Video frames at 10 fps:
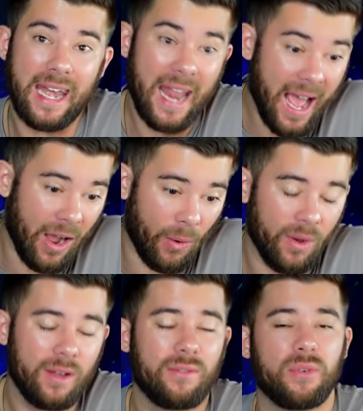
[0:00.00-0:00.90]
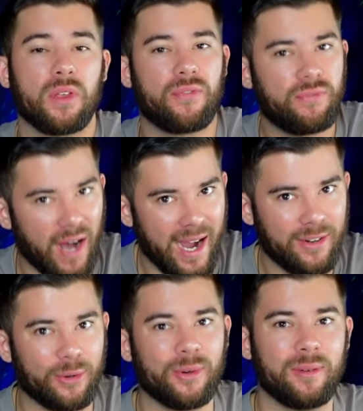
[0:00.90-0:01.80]
Now, for the
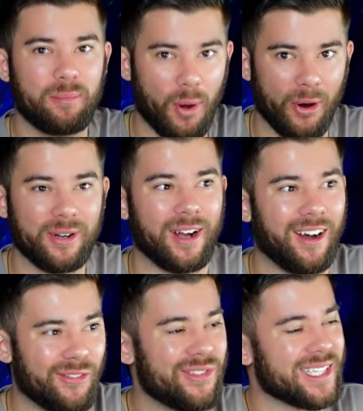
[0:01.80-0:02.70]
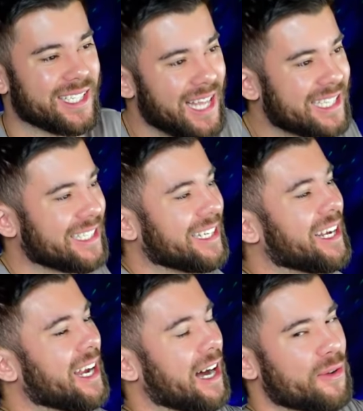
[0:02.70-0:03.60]
final part of this lesson,
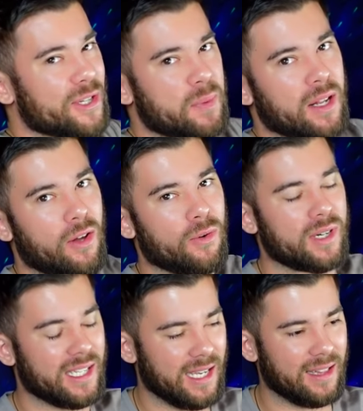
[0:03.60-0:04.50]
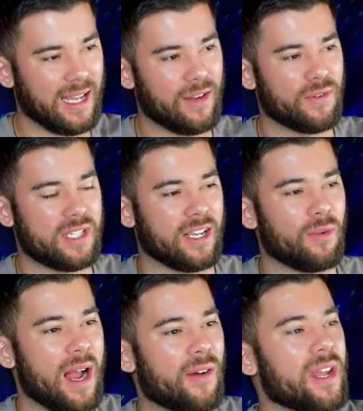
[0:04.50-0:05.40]
I know it's been a long one. Again, thank you for
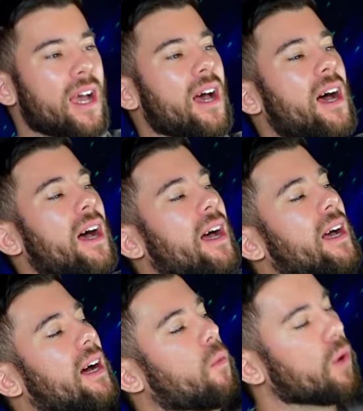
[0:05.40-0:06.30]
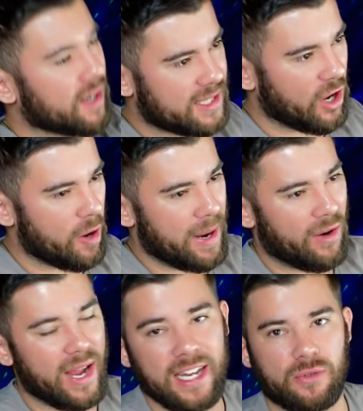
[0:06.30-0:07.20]
sticking around. We're going to talk
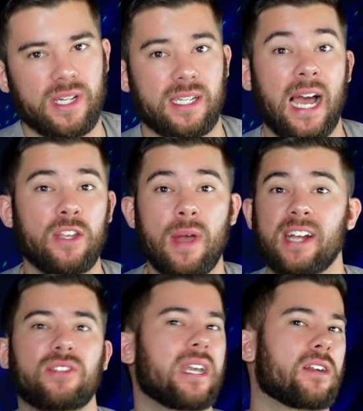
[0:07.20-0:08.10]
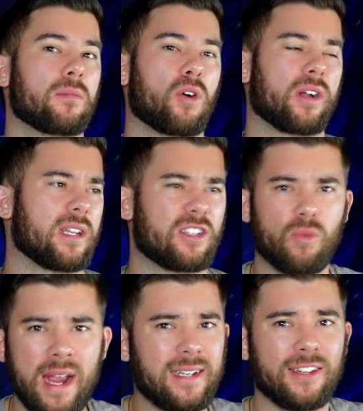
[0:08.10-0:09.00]
about entries. How do you actually enter the market? It's
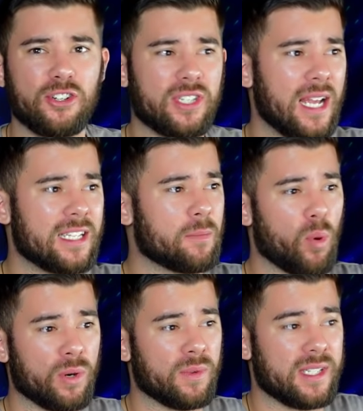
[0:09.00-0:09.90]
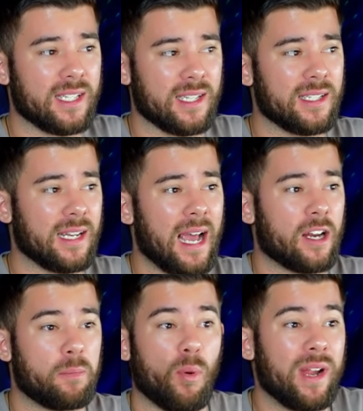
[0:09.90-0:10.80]
great to understand support and resistance and how
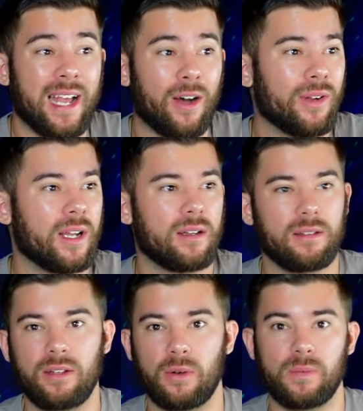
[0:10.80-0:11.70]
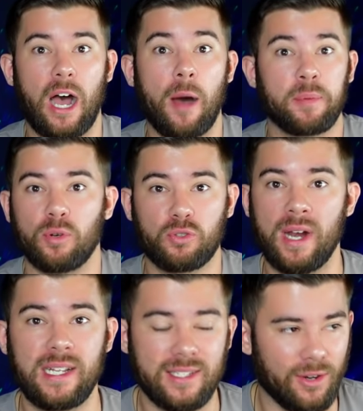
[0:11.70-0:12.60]
to point out, you know, optimal
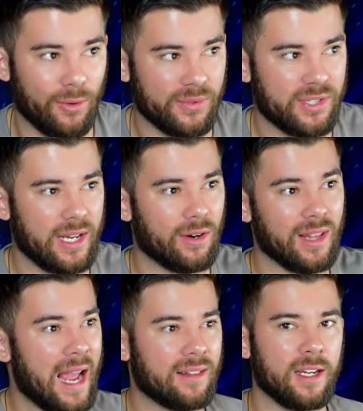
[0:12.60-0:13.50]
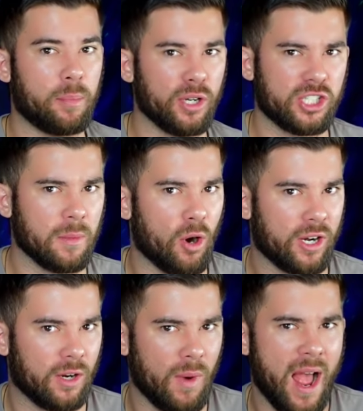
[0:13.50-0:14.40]
trading zones that are likely to push the
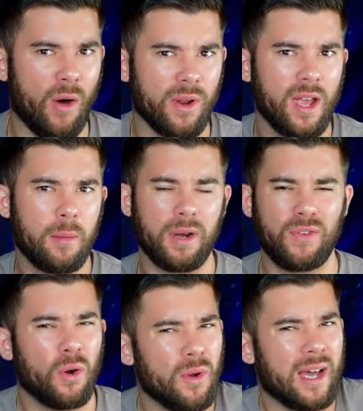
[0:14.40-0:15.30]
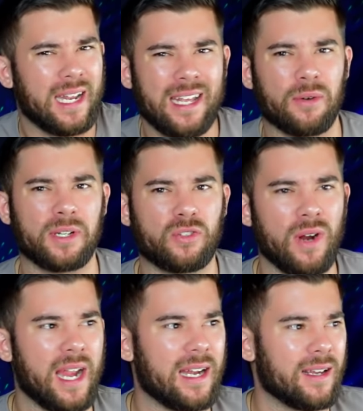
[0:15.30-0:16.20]
market around. But if you don't know how to enter a
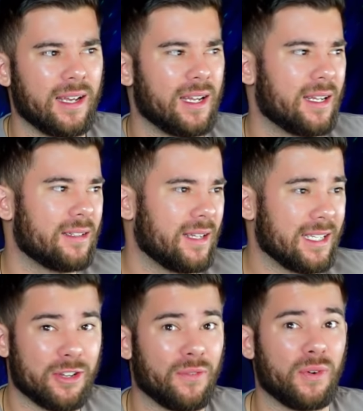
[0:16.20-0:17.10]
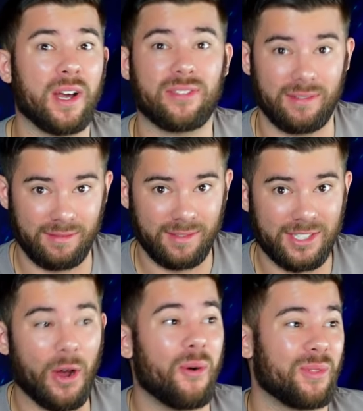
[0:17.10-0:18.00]
trade, it's good for nothing.
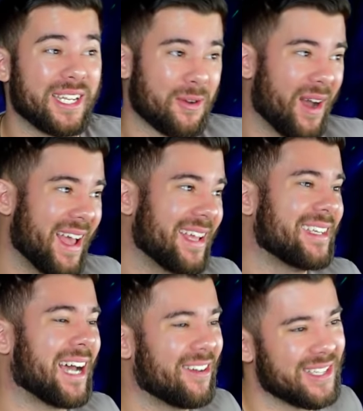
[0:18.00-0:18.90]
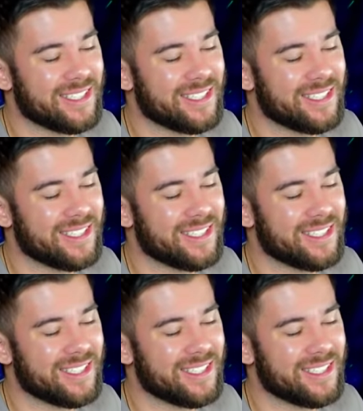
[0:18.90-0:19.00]
So let's go ahead and dive